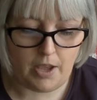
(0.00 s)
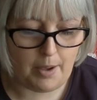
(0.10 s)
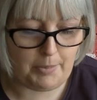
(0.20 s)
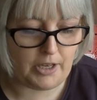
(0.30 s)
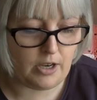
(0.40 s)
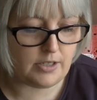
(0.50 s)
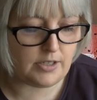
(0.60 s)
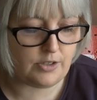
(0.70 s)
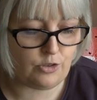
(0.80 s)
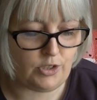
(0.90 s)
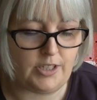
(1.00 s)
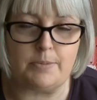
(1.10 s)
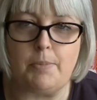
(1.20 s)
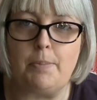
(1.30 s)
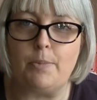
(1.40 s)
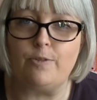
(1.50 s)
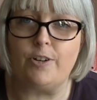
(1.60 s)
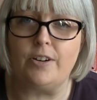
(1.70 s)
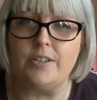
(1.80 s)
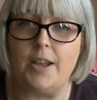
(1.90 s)
And because three is my
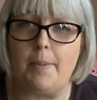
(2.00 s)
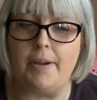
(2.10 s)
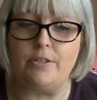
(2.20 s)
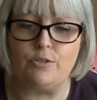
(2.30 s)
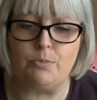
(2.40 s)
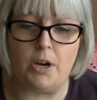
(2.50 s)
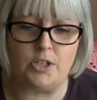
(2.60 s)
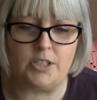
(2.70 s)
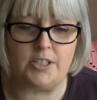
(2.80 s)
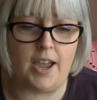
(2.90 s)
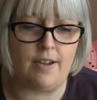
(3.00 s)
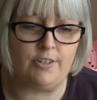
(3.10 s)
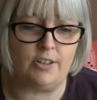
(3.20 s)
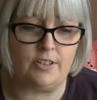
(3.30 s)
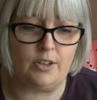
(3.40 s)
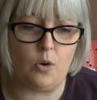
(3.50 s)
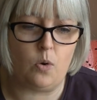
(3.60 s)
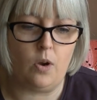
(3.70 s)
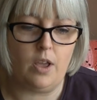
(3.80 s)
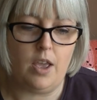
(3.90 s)
preferred amount of projects to have on the
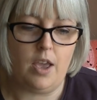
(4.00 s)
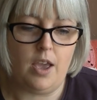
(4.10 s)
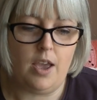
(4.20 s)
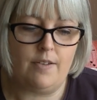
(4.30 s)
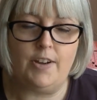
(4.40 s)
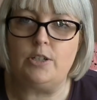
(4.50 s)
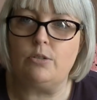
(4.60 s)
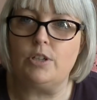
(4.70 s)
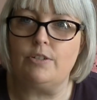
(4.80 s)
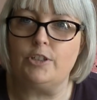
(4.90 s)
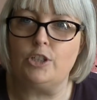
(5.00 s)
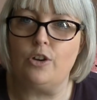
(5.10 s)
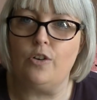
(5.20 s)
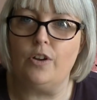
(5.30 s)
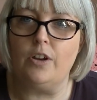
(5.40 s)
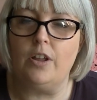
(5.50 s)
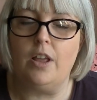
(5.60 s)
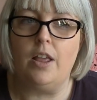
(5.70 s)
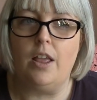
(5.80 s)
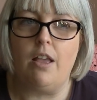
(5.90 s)
go, if I don't have a shawl,
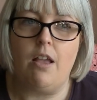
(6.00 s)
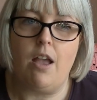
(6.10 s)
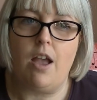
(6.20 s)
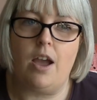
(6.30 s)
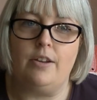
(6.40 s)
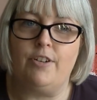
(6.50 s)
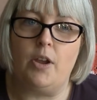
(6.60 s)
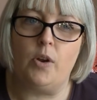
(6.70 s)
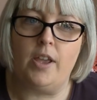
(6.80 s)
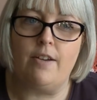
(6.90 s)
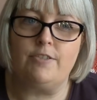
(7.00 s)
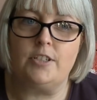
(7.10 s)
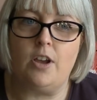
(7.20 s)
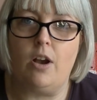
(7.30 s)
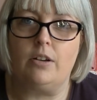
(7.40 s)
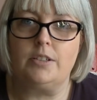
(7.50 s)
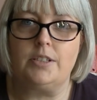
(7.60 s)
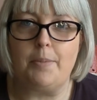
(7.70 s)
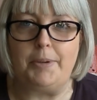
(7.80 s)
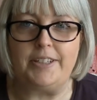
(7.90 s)
and if I only have socks,
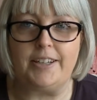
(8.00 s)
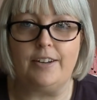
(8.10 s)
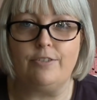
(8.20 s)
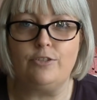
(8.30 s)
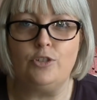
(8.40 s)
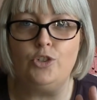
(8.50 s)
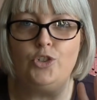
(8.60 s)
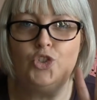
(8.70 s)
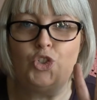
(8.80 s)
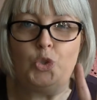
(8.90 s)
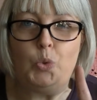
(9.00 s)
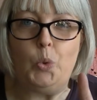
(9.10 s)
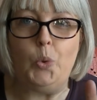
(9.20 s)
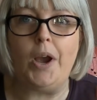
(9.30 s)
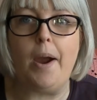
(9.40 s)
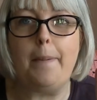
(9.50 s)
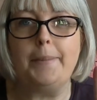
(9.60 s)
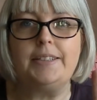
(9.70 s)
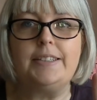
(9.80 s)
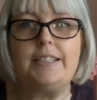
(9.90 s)
that means I can have two
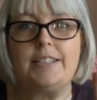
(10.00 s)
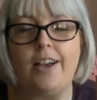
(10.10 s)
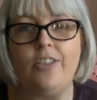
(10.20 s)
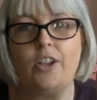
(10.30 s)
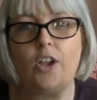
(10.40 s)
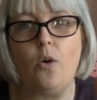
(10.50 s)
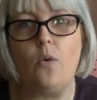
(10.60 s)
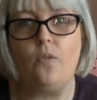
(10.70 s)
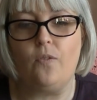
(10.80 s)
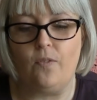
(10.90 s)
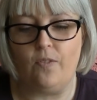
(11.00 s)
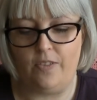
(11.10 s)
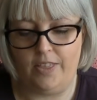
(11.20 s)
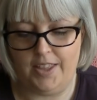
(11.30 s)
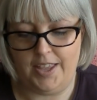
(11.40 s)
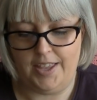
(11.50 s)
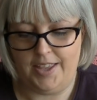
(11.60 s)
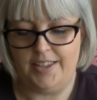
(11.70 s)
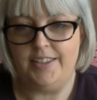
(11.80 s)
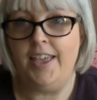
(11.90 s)
garments on
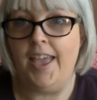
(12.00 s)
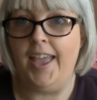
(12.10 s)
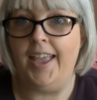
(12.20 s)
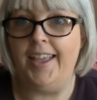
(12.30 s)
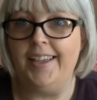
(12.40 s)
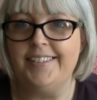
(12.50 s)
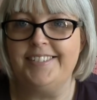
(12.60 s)
the go. Yay!